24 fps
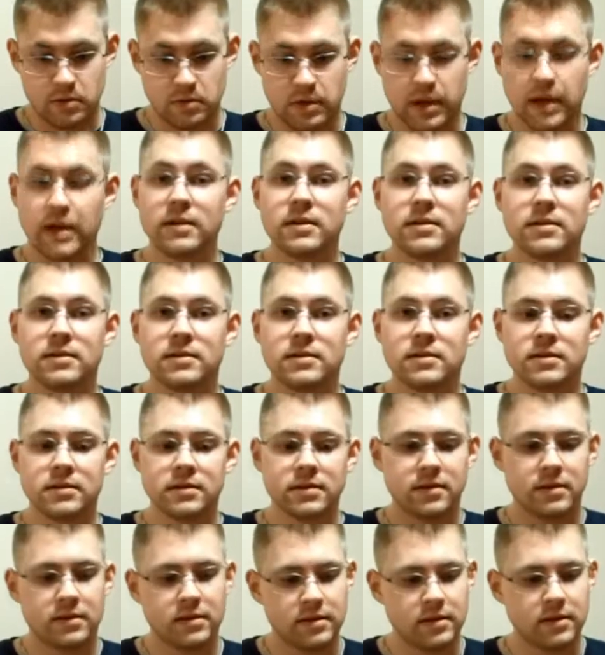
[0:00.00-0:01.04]
Well,
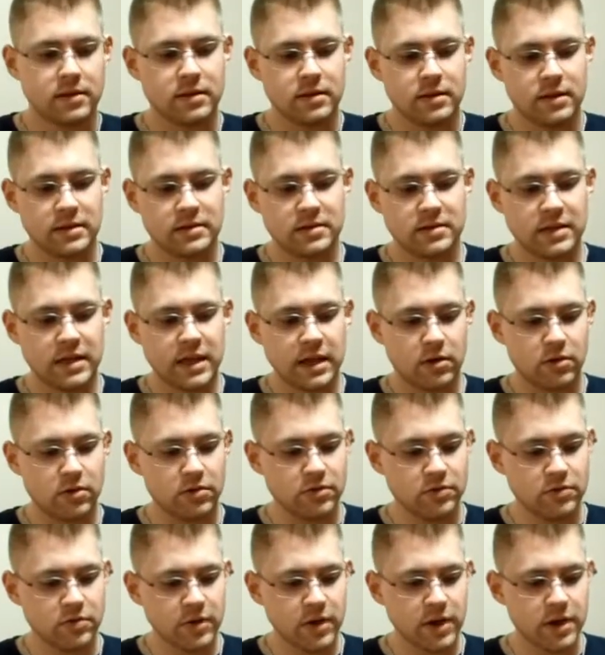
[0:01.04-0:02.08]
let's see how it
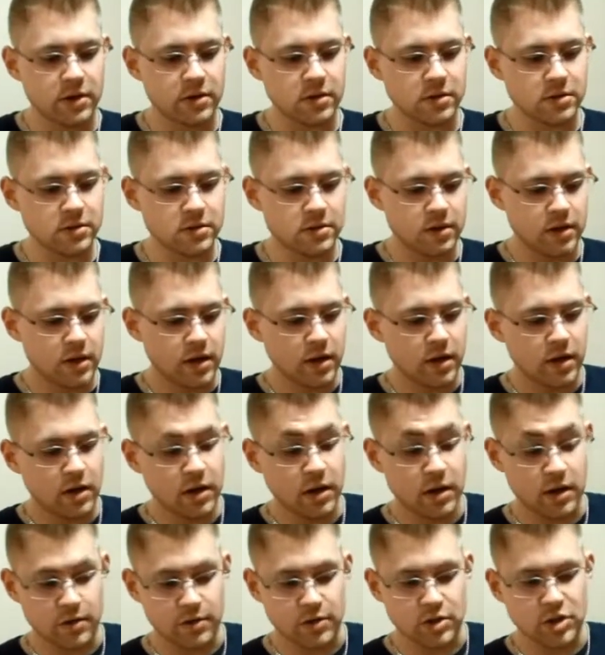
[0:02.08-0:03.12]
fires.
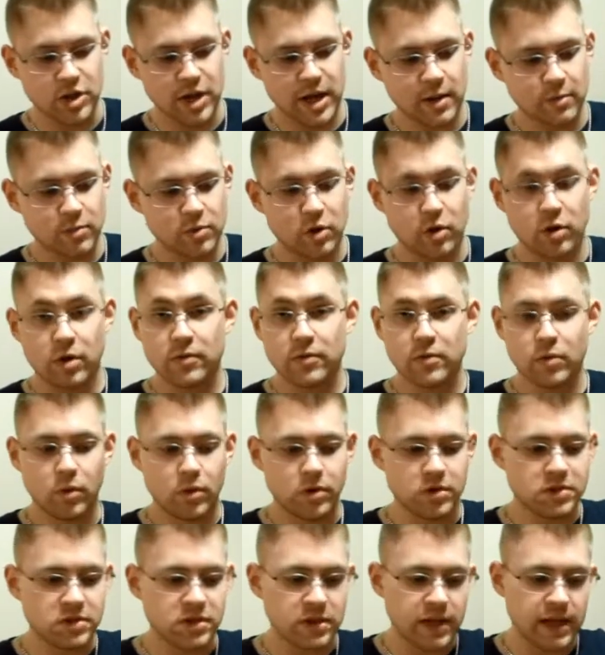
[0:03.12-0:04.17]
The jam door, of
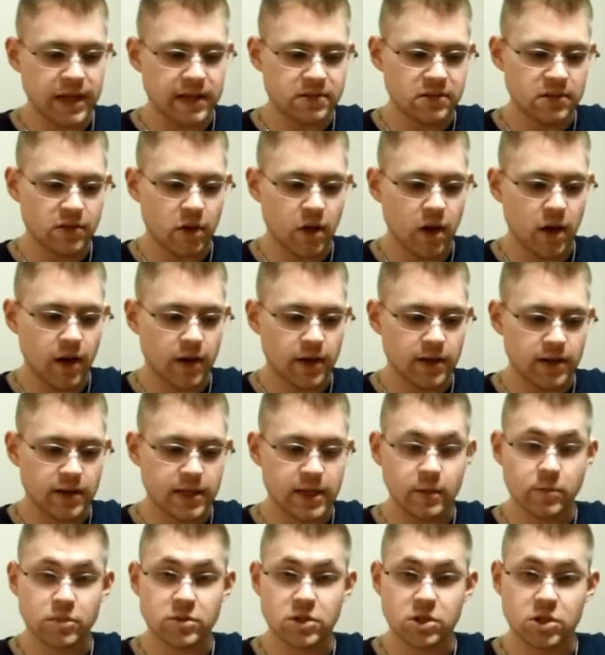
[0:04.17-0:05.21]
course, still has a lock.
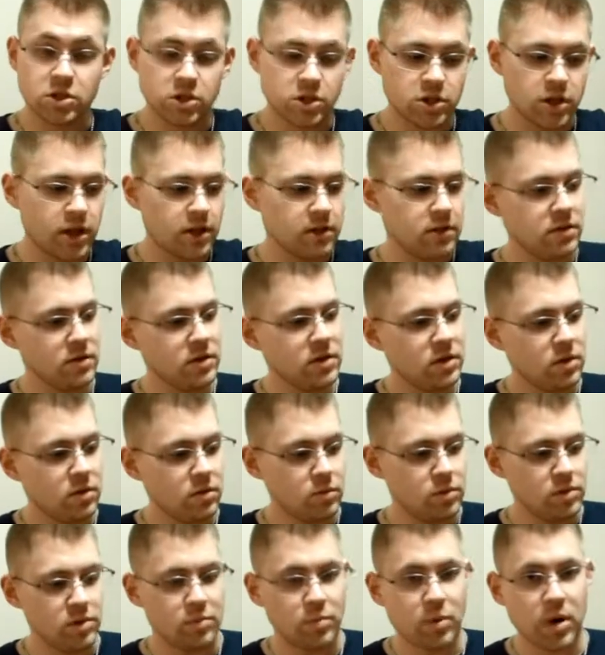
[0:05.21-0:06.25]
Keeps it shut
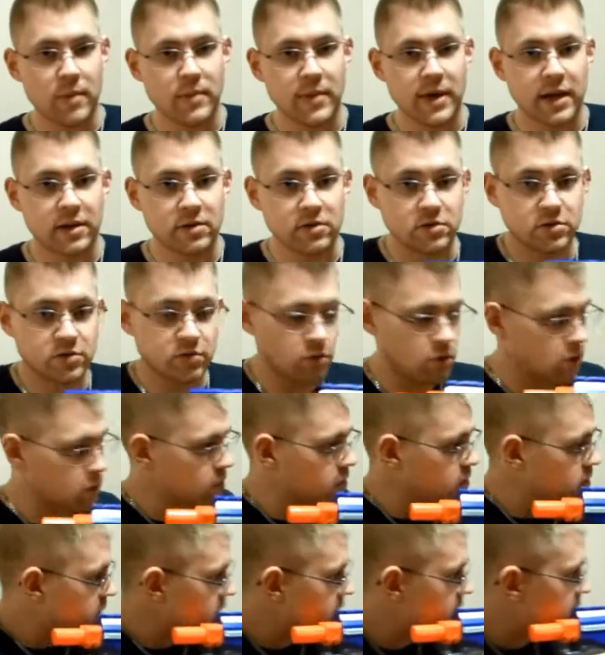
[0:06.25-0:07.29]
when the prime handle's forward,